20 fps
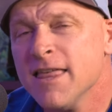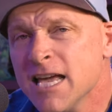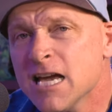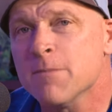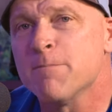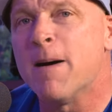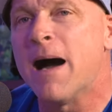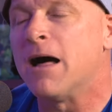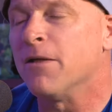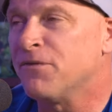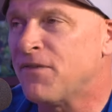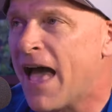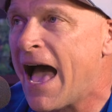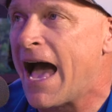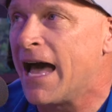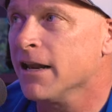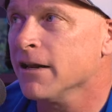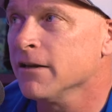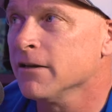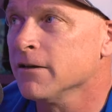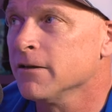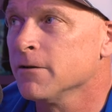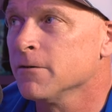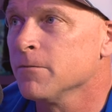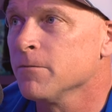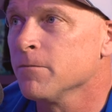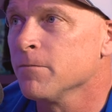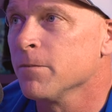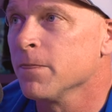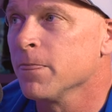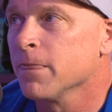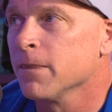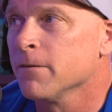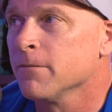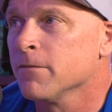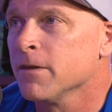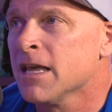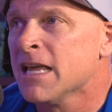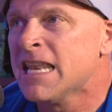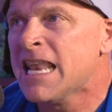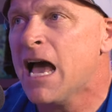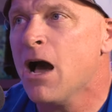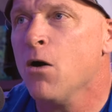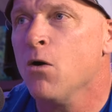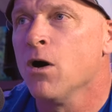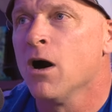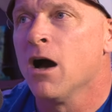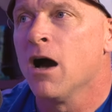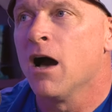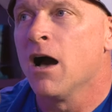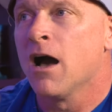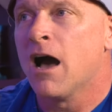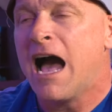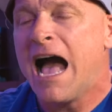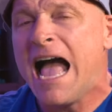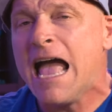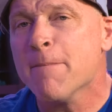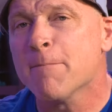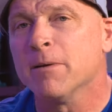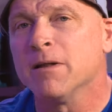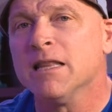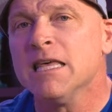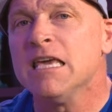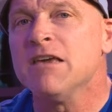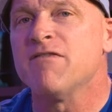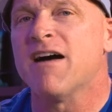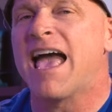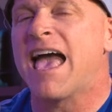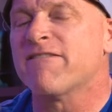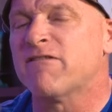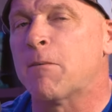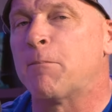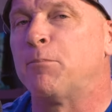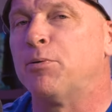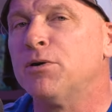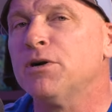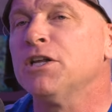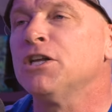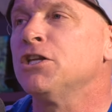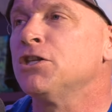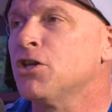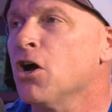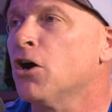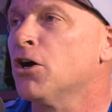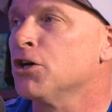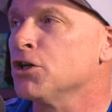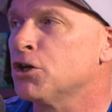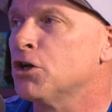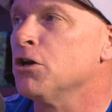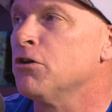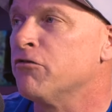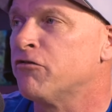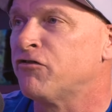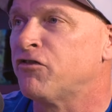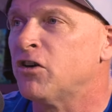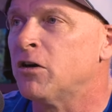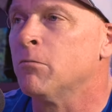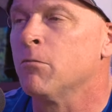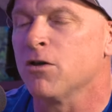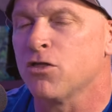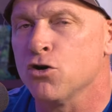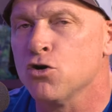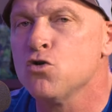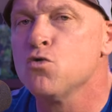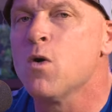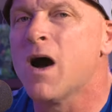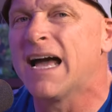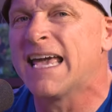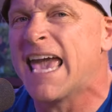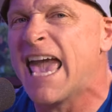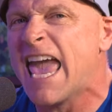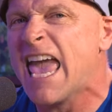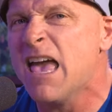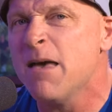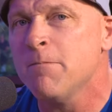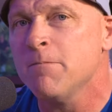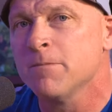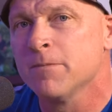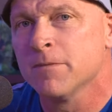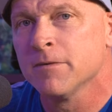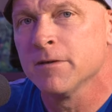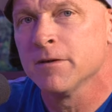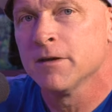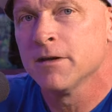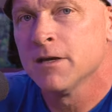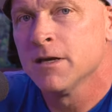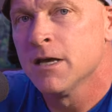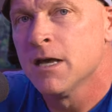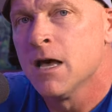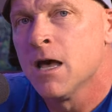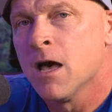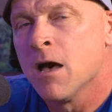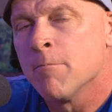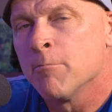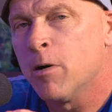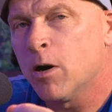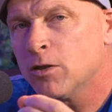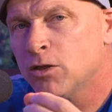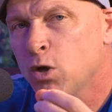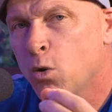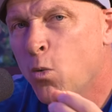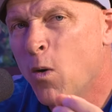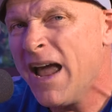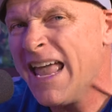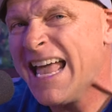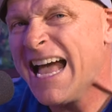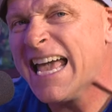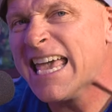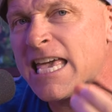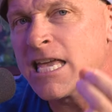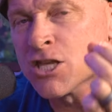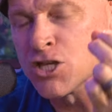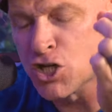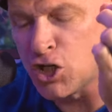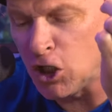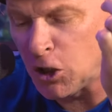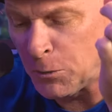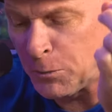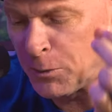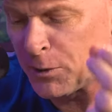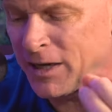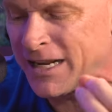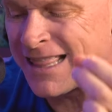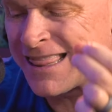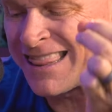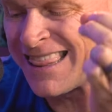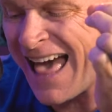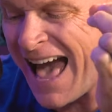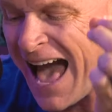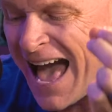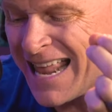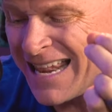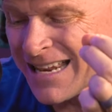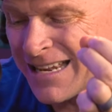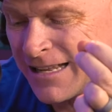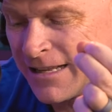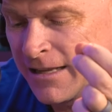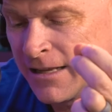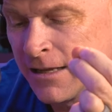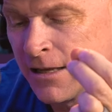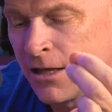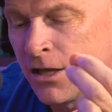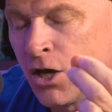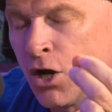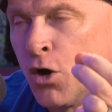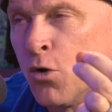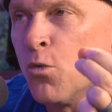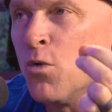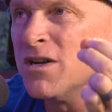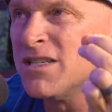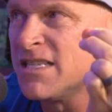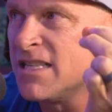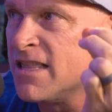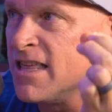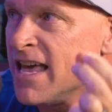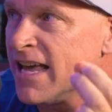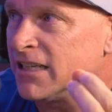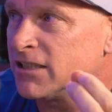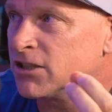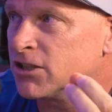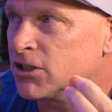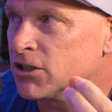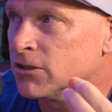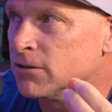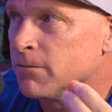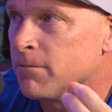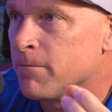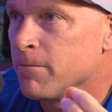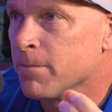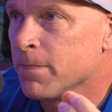think about that. Now, I believe I have a pretty darn good firm with who I am, but the way I interpreted that was this.